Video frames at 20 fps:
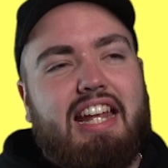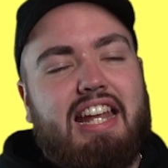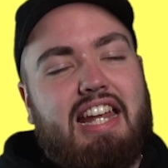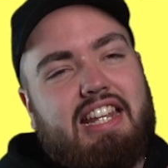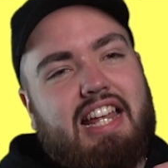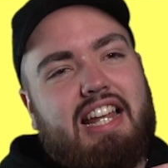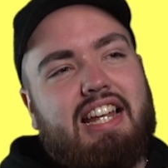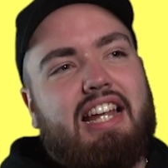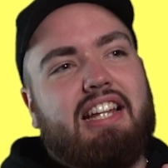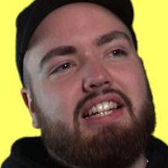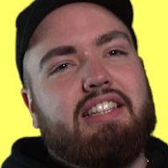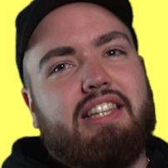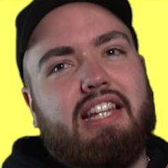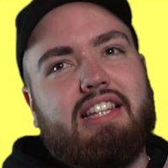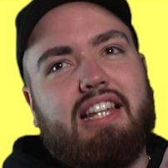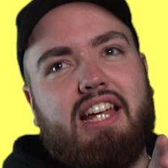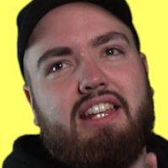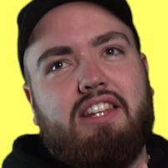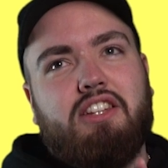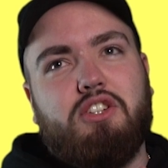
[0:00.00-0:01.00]
Like that, that, that
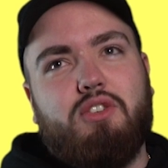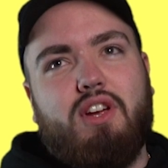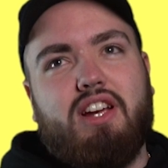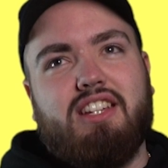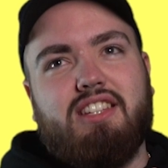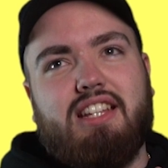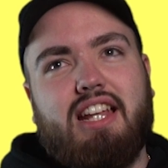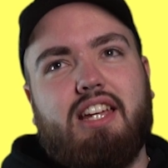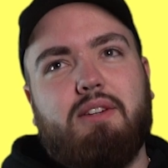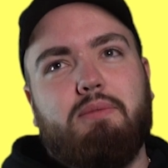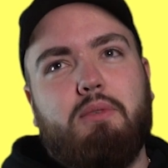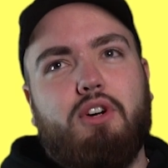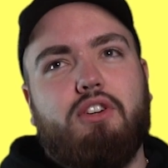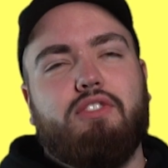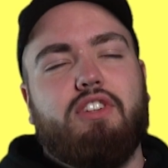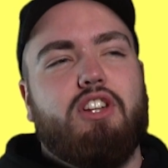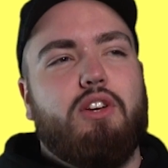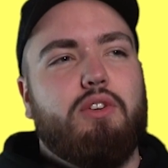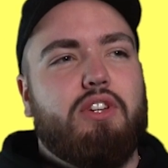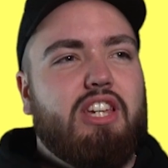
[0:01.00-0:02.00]
line in the track is like a more
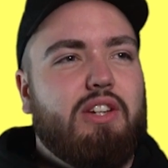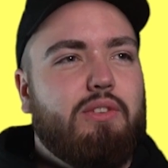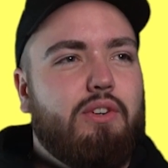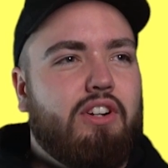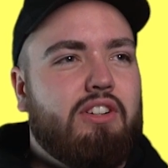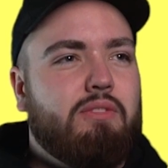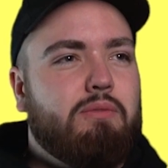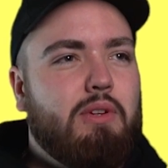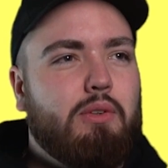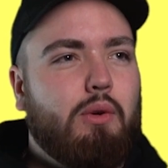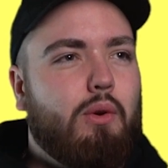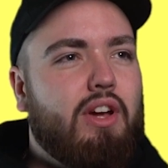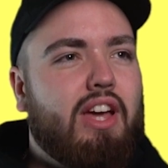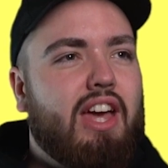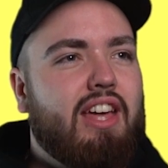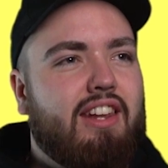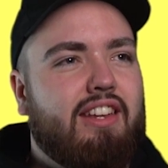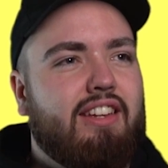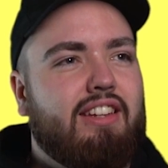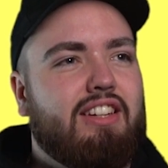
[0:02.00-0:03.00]
of a low key one. People won't
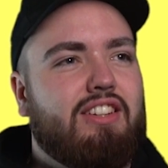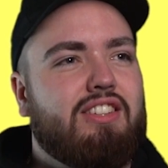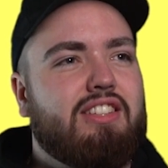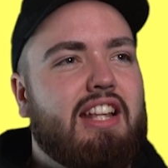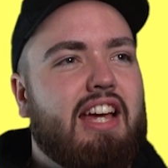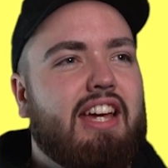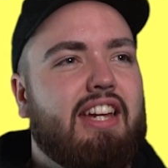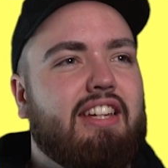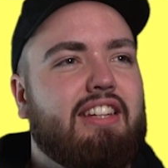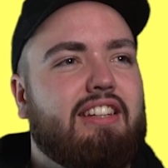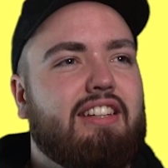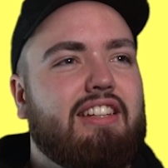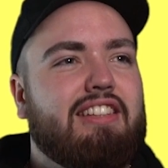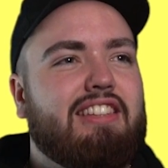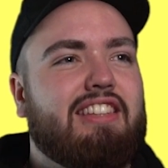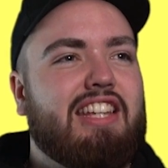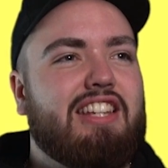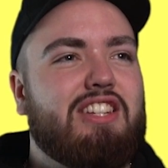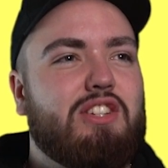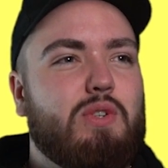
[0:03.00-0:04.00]
get it because like
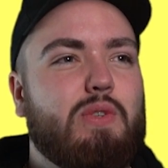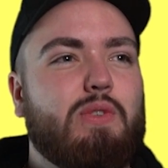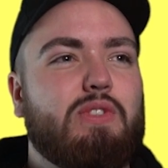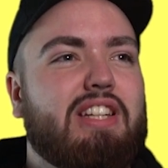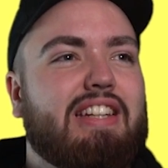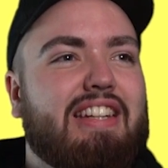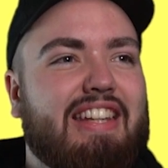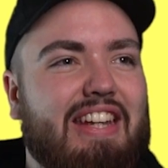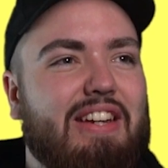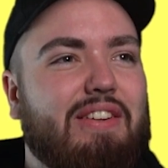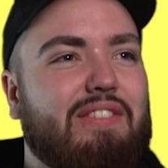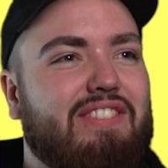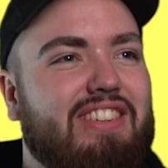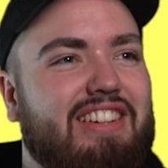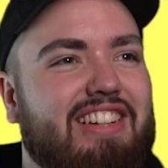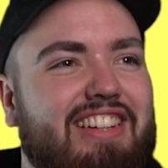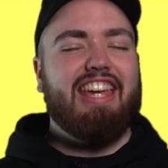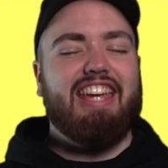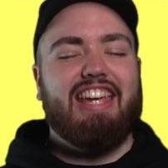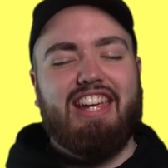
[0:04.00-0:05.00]
Benji's room was a tip.
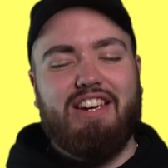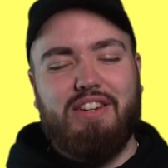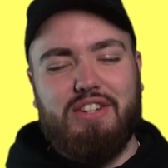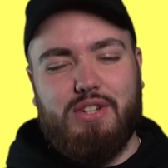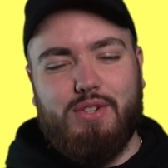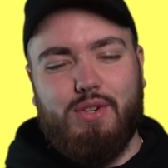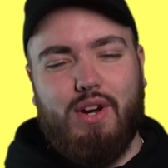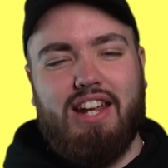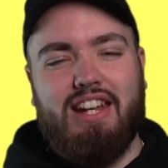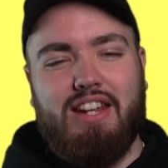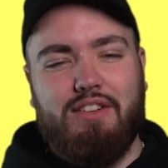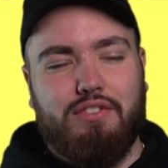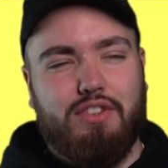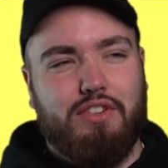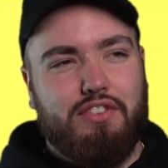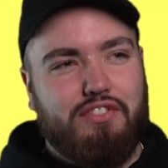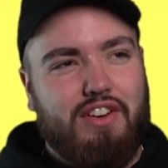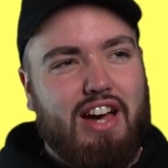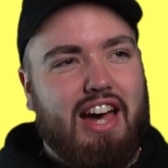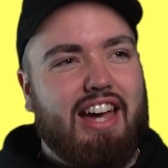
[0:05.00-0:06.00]
He was training for
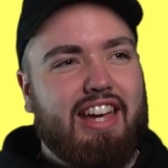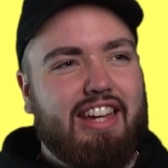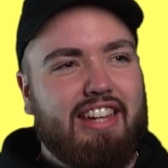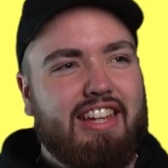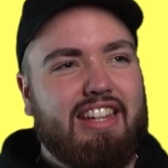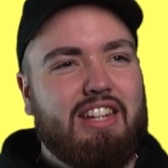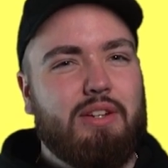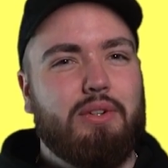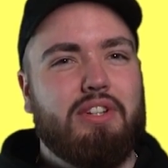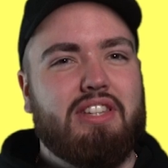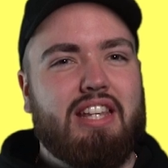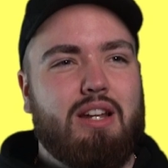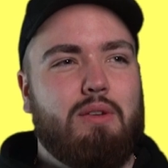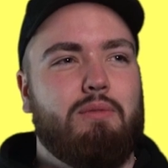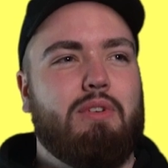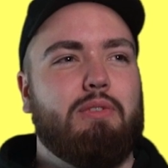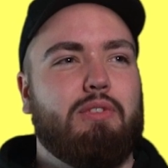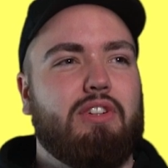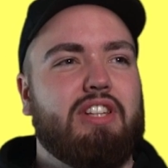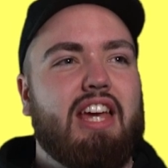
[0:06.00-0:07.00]
the fight and he was telling
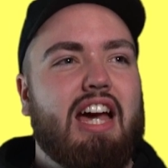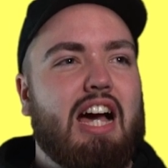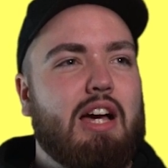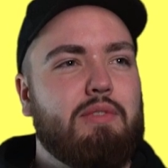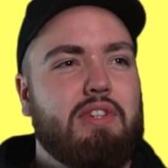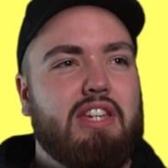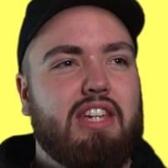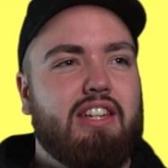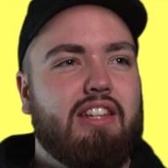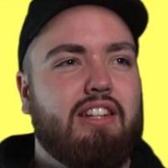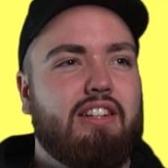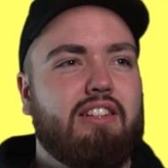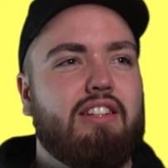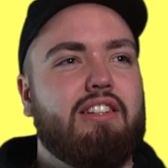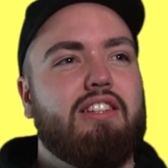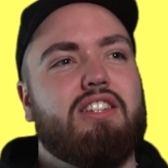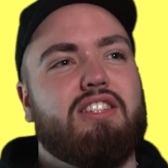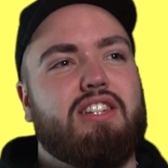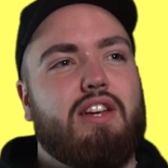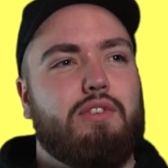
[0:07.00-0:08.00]
people, "Yeah, I'm
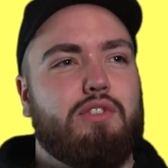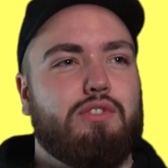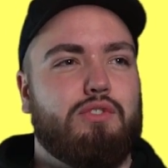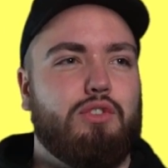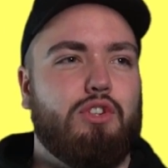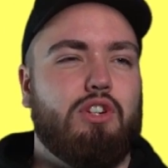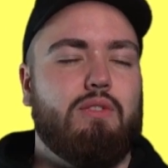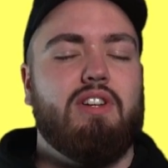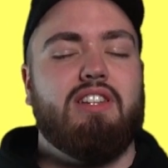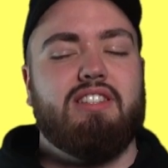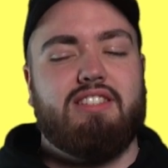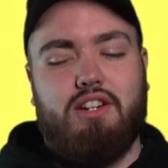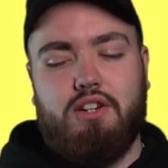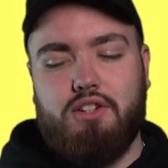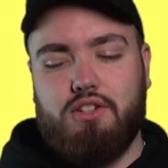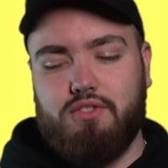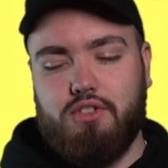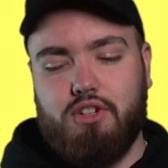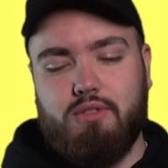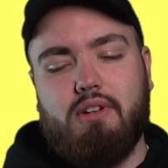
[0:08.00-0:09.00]
eating the chef's food. I'm eating
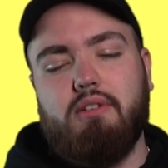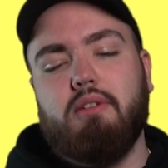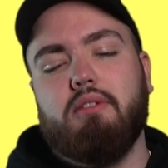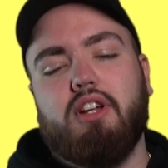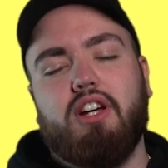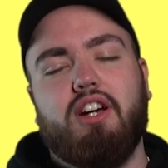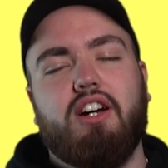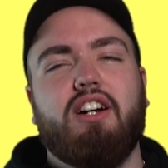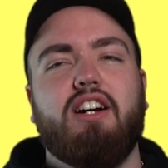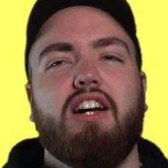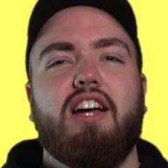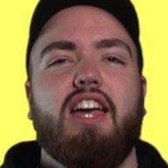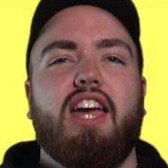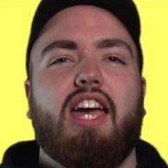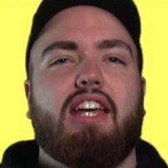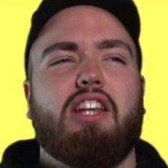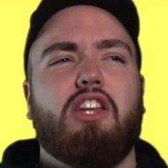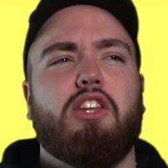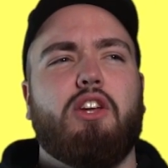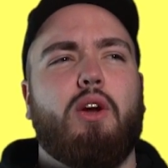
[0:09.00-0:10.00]
Sarah's food. Blah blah blah."
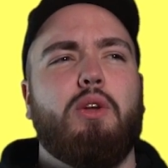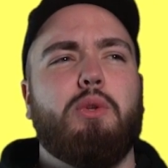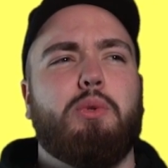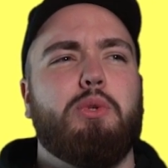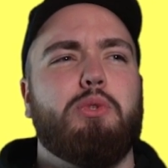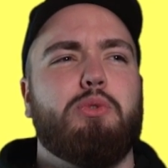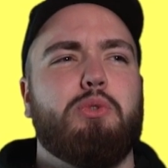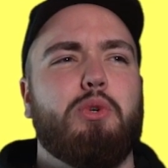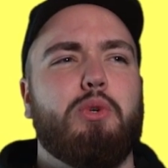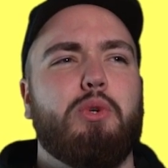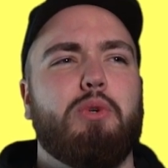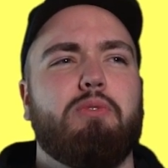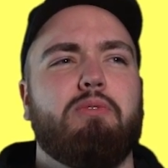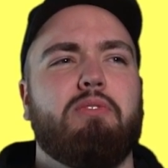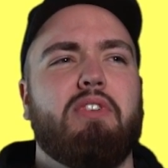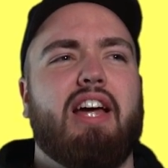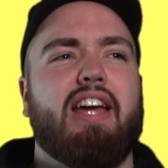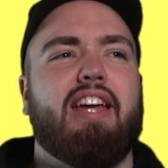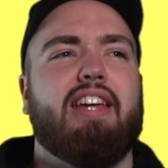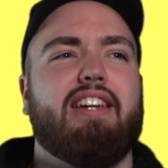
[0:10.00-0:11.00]
And then you go into his
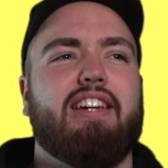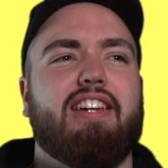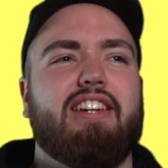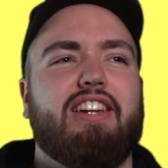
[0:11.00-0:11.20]
room like.